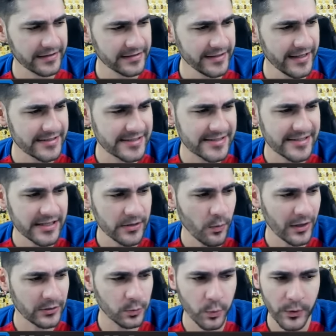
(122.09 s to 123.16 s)
Let's see
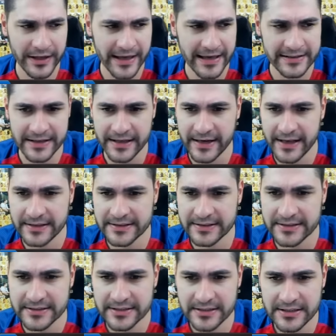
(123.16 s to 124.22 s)
what we get in
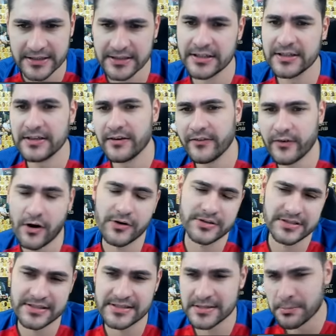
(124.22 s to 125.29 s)
it. Of course,
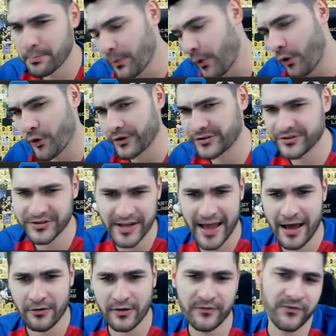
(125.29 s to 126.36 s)
it's a board
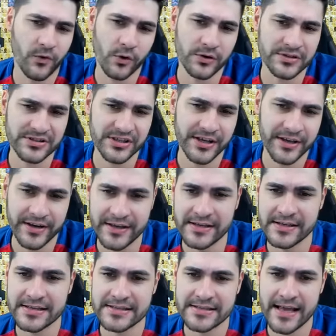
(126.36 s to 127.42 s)
down, of course it
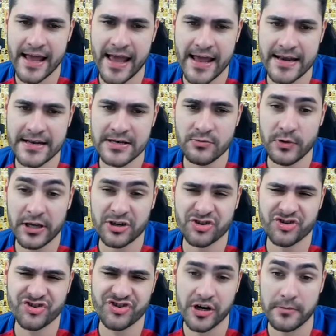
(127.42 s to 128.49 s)
is. And we
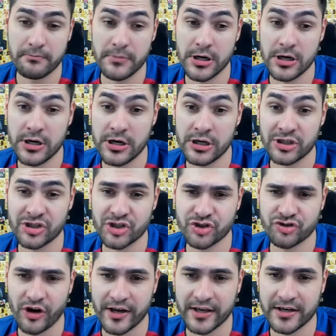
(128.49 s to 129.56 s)
get German
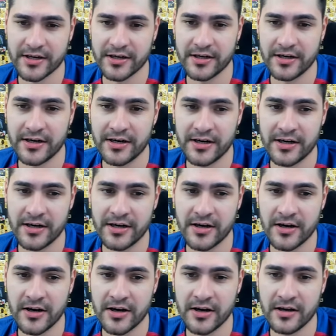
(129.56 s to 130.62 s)

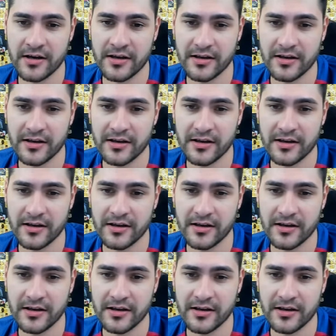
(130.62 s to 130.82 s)
striker.